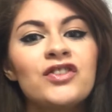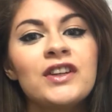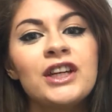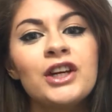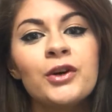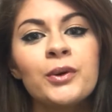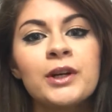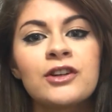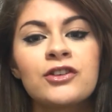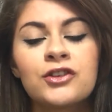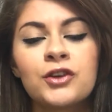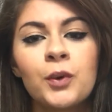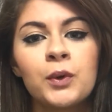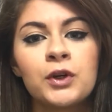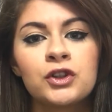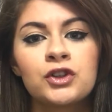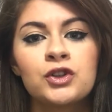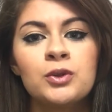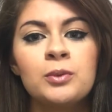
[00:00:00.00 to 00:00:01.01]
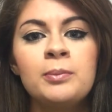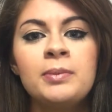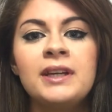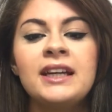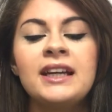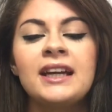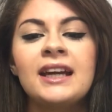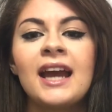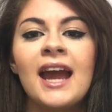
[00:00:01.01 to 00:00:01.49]
video is going to
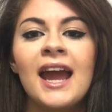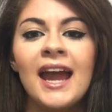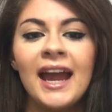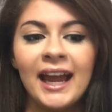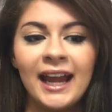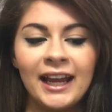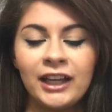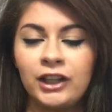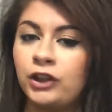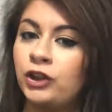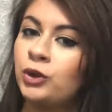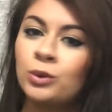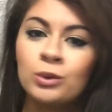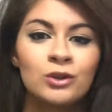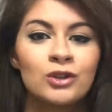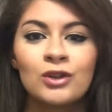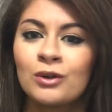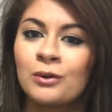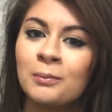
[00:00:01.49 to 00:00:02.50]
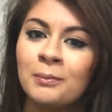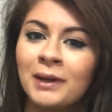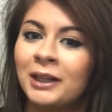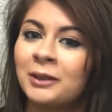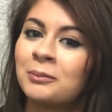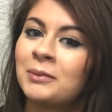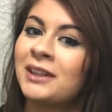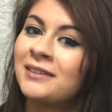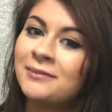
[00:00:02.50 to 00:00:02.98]
be a YouTube
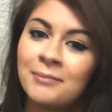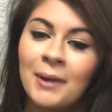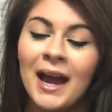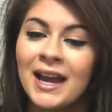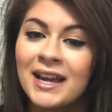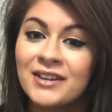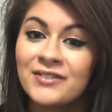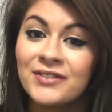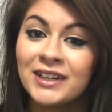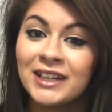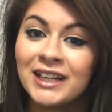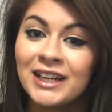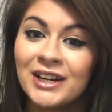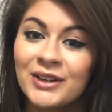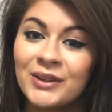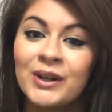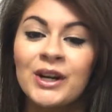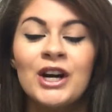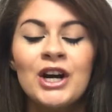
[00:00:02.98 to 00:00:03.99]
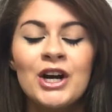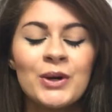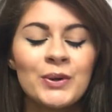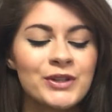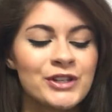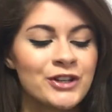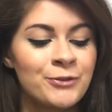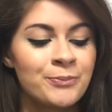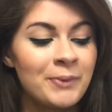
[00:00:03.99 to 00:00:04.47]
made me buy it video,
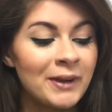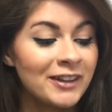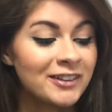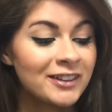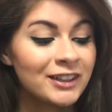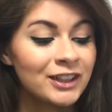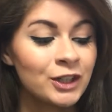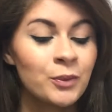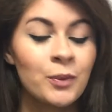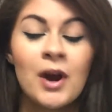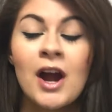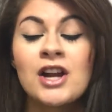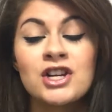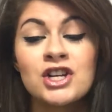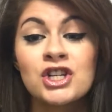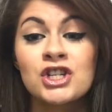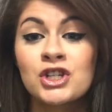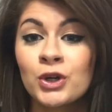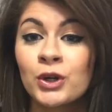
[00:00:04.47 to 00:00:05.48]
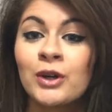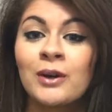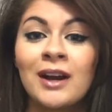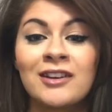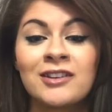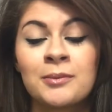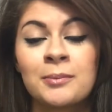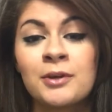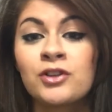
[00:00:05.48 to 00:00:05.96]
which is basically where I just show you
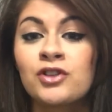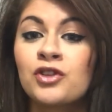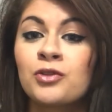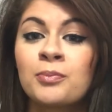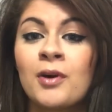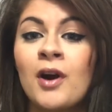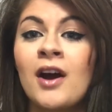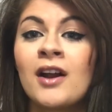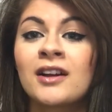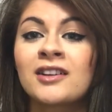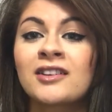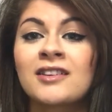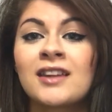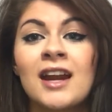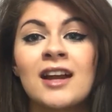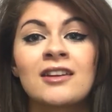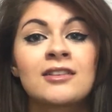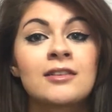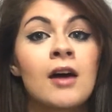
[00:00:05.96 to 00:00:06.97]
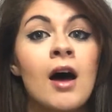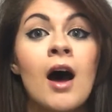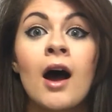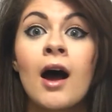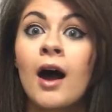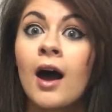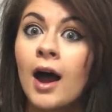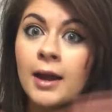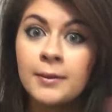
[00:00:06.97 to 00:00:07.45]
guys a bunch of products that I saw
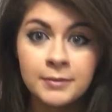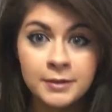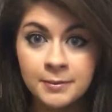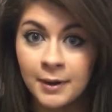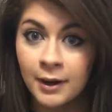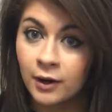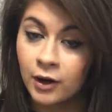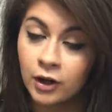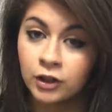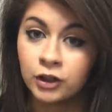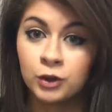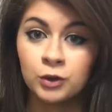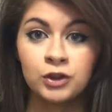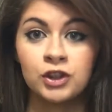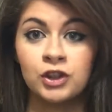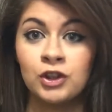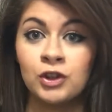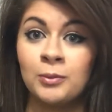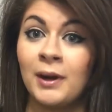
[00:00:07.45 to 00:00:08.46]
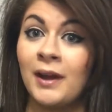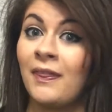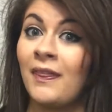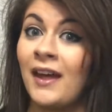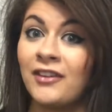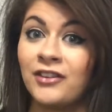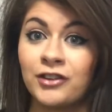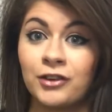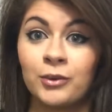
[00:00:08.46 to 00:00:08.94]
hyped about on YouTube, and
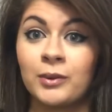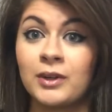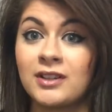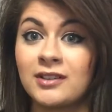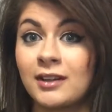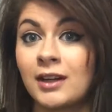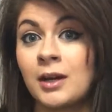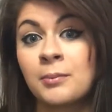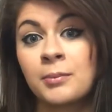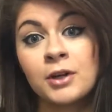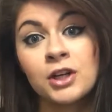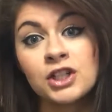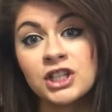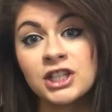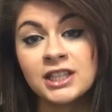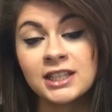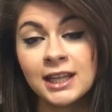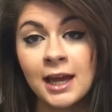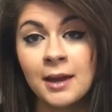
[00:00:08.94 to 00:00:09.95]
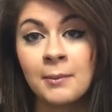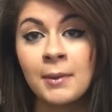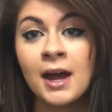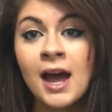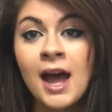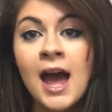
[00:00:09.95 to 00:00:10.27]
that's the reason I purchased them,